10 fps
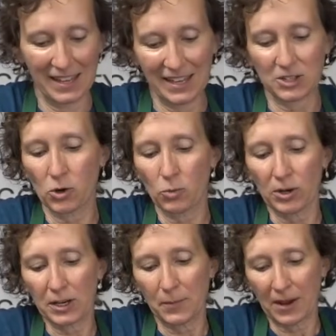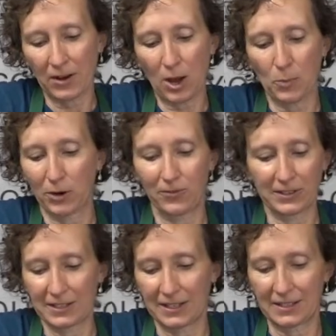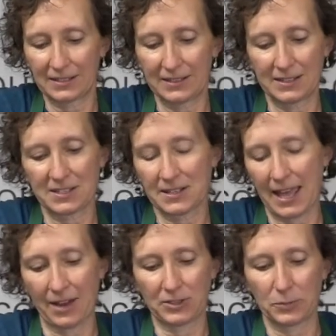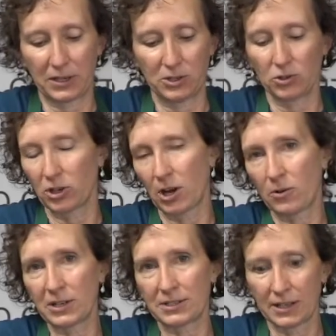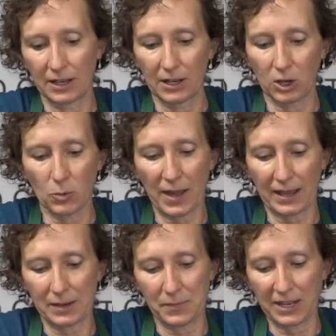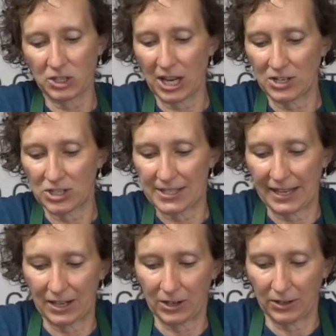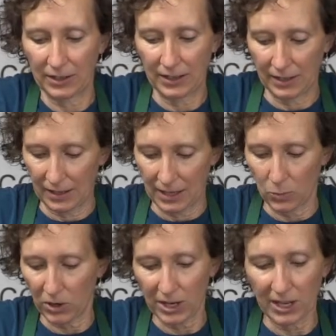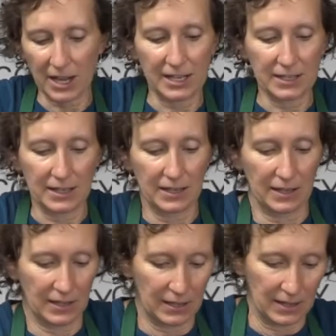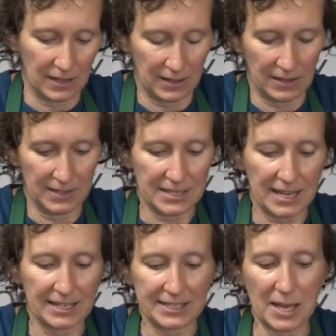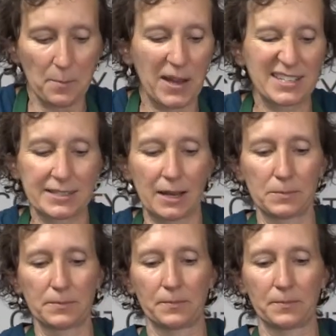And don't worry about how perfect it is. It doesn't have to be, and you can always go back and make changes later. And we're going to kind of take it step by step.